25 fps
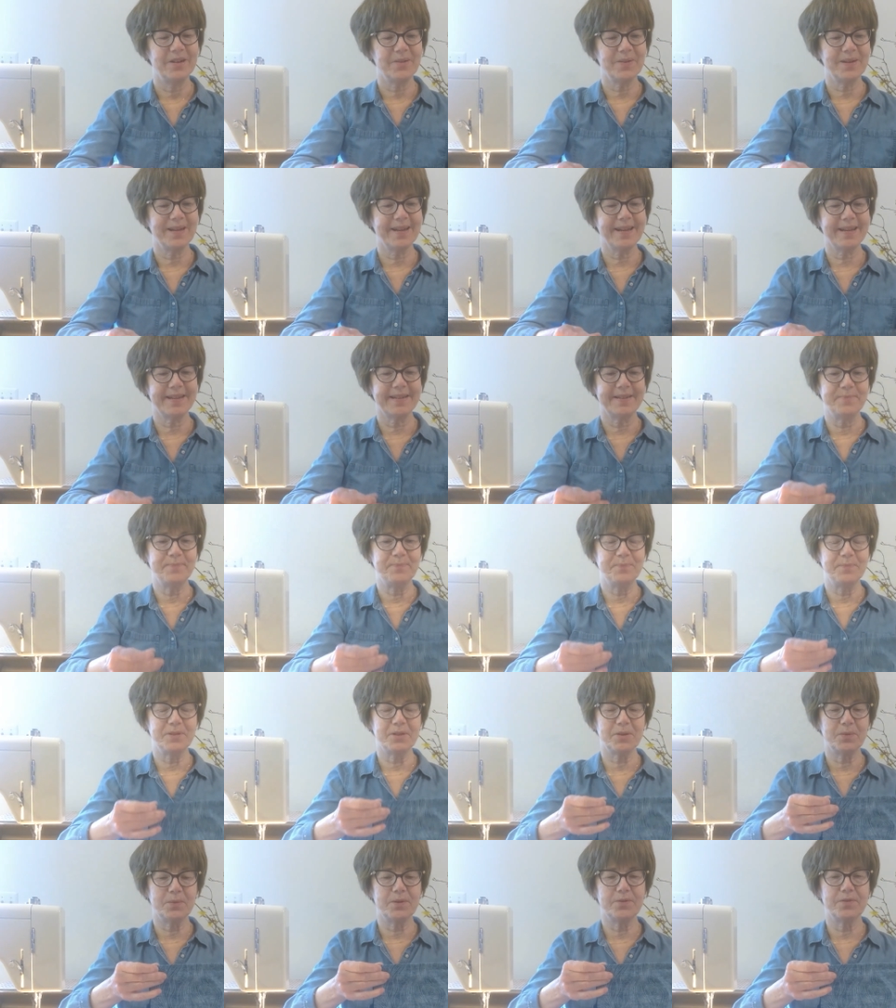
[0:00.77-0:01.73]
Okay,
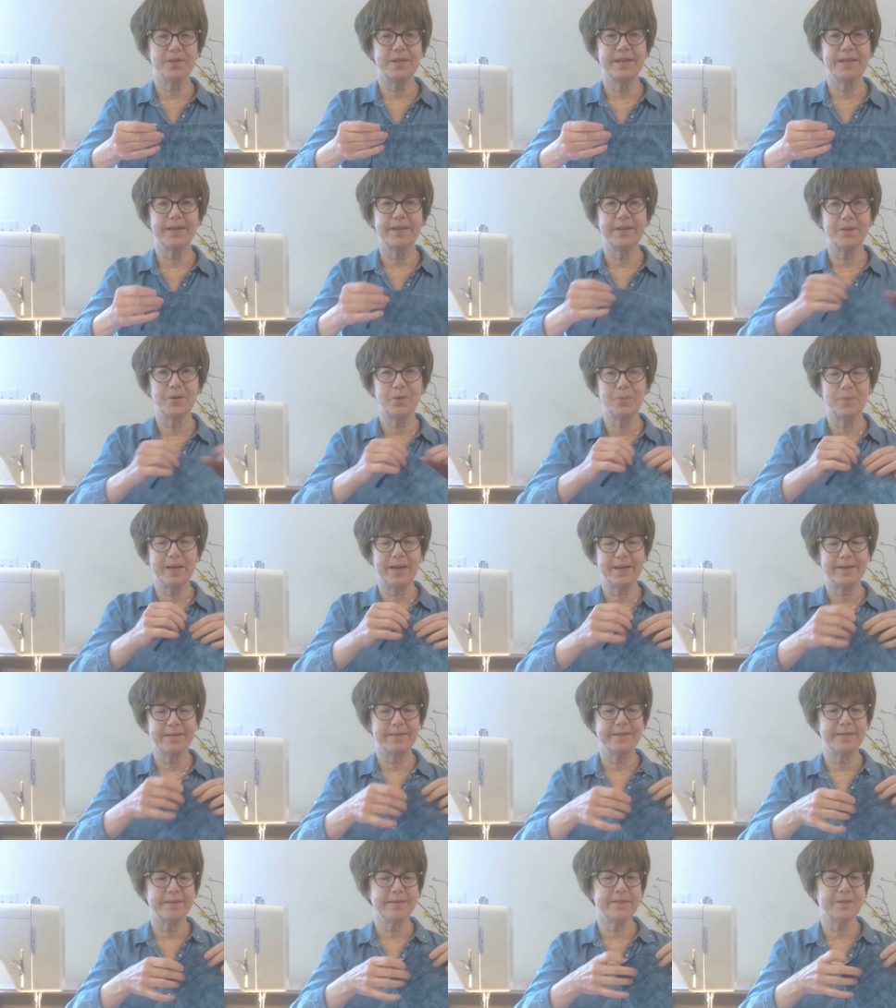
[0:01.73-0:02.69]
so we're ready to go back
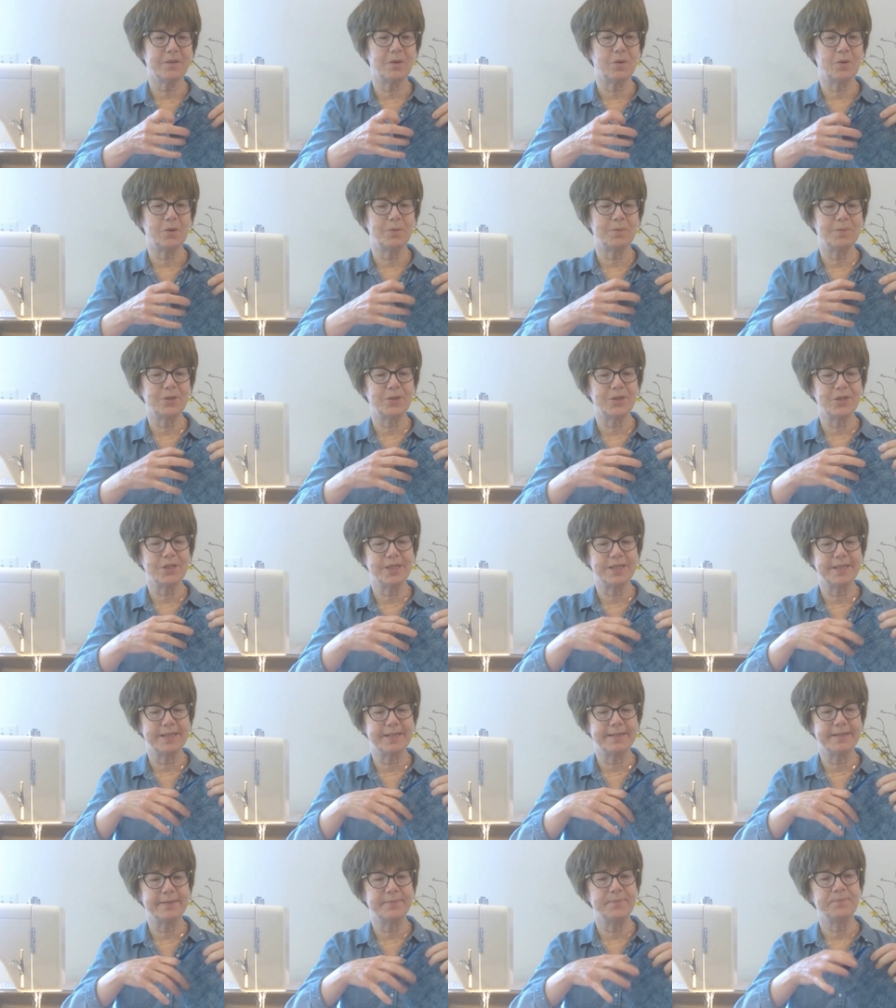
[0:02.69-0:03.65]
to the sewing
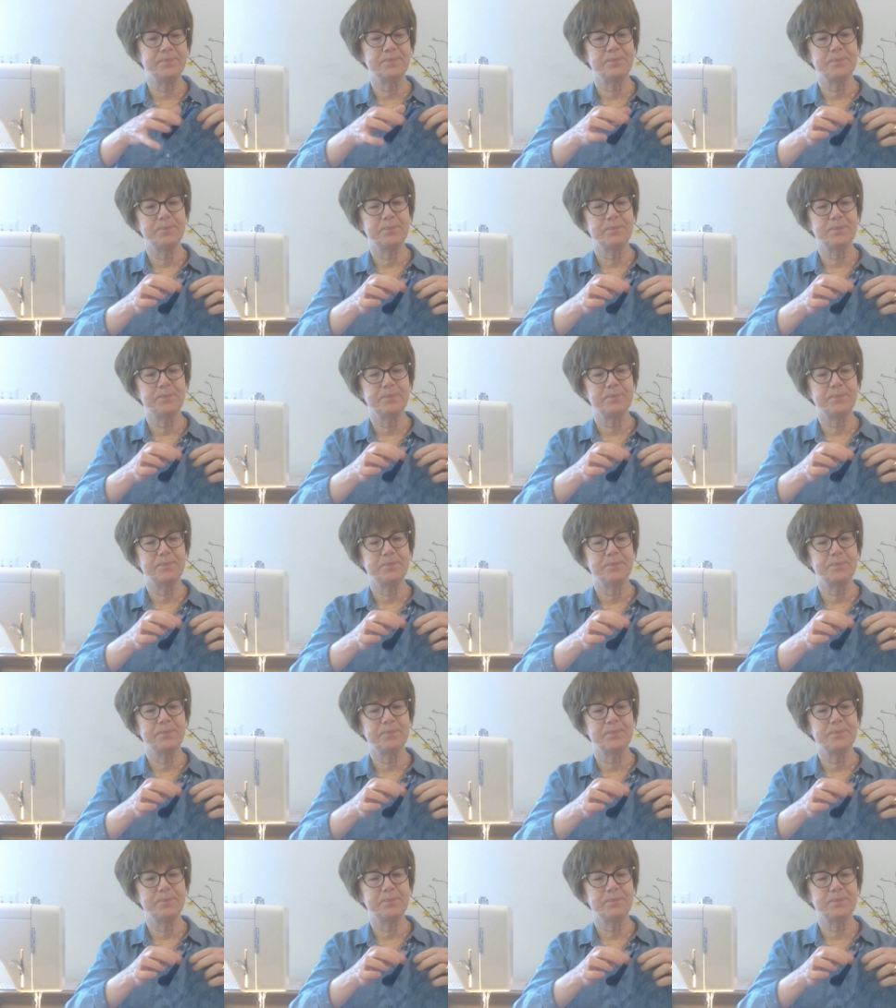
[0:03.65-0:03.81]
machine.